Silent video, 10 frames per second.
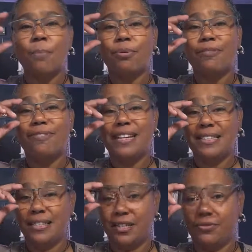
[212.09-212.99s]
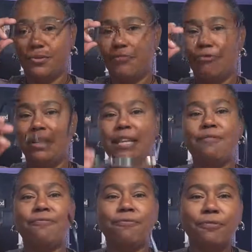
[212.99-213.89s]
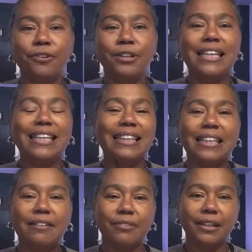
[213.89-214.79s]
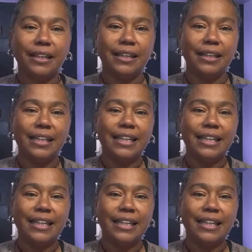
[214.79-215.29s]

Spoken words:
prevents us from really fully living